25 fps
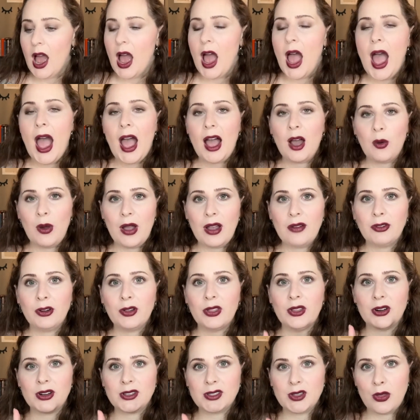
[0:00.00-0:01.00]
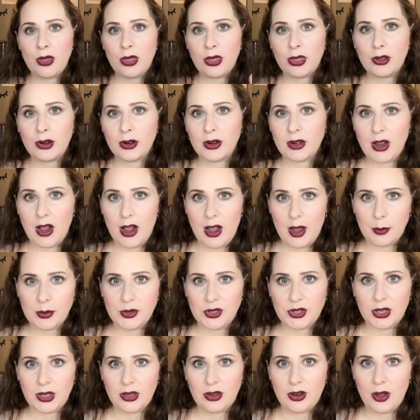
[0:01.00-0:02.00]
However, there is a third
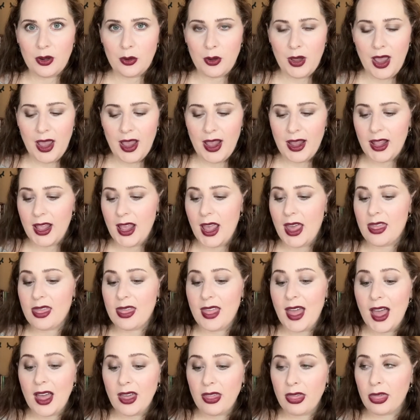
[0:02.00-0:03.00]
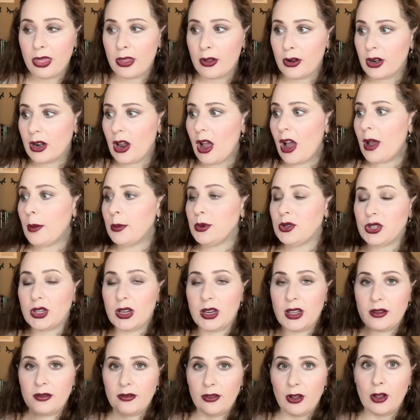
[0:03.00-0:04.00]
option, okay? And that third option
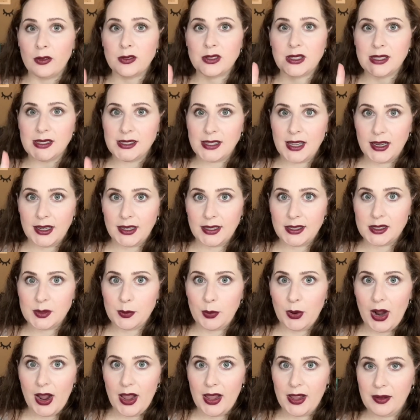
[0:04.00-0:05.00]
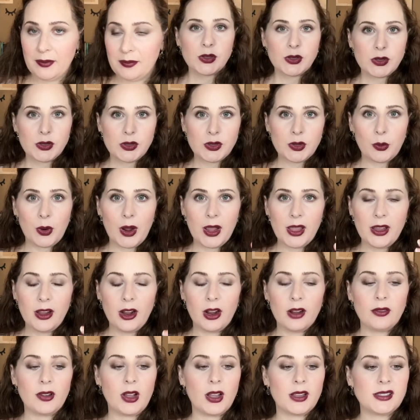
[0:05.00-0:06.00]
involves a setting spray. So right here,
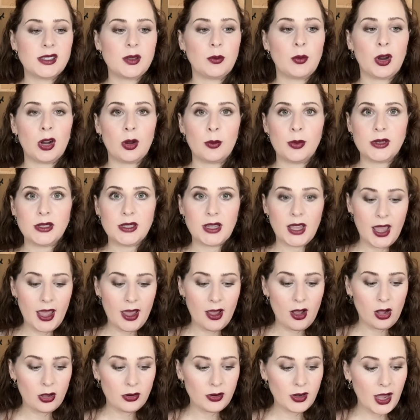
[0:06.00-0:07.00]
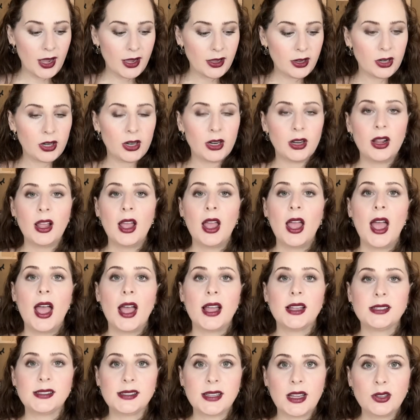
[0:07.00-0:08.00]
I've got some Urban Decay All Nighter.
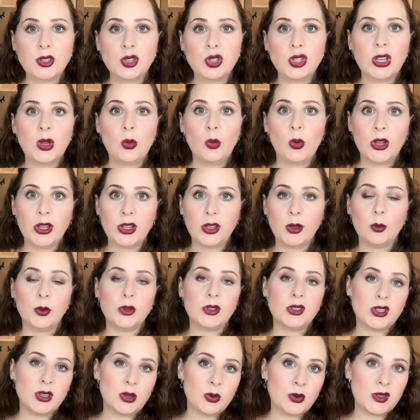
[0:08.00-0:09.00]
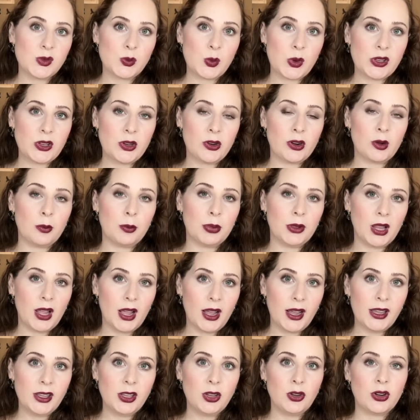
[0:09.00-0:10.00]
Essentially what you would do is when you're
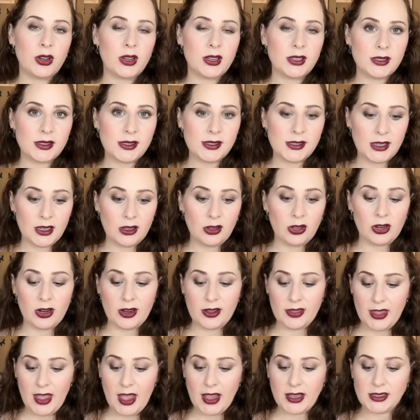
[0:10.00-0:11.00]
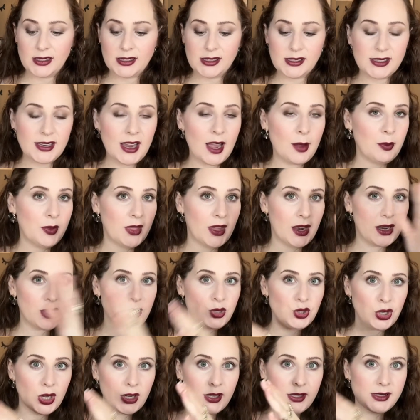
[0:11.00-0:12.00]
applying your concealer in that step that I
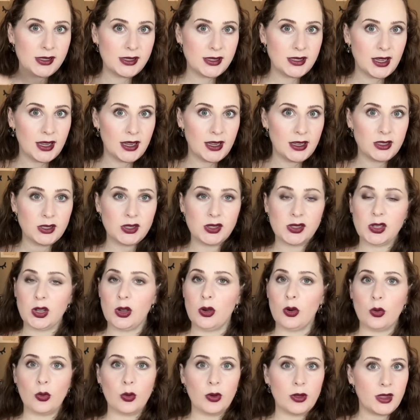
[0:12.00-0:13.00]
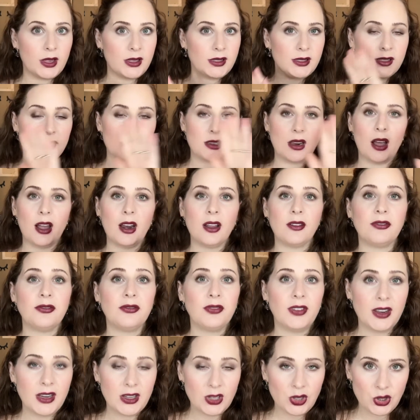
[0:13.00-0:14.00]
just did, so this is not a
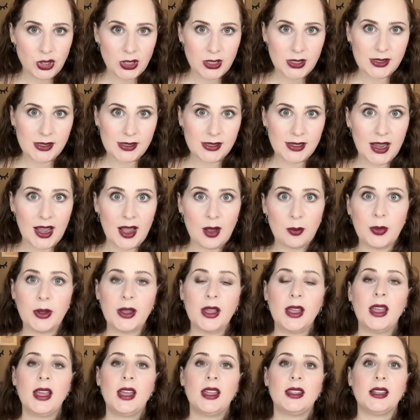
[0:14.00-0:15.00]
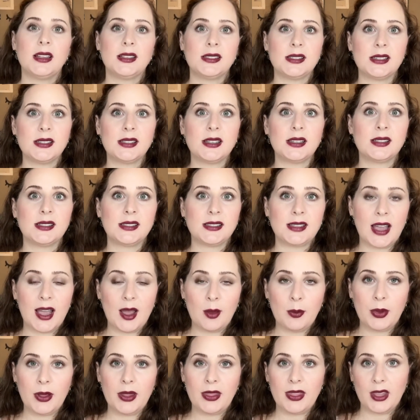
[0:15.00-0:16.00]
finishing step, this is a
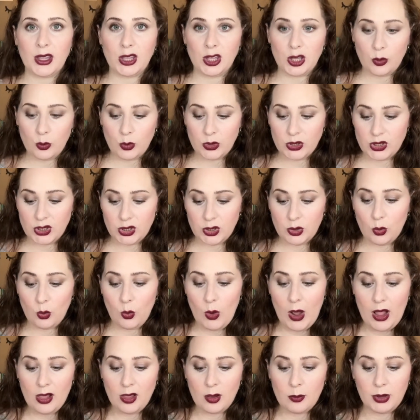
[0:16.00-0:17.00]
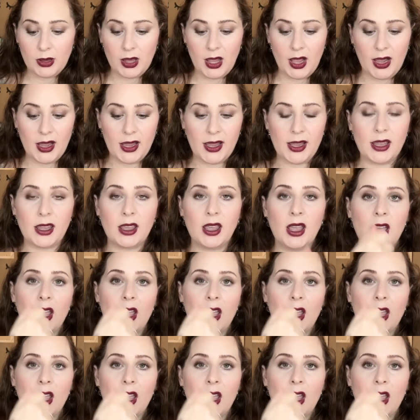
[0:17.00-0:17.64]
step that you would do while applying.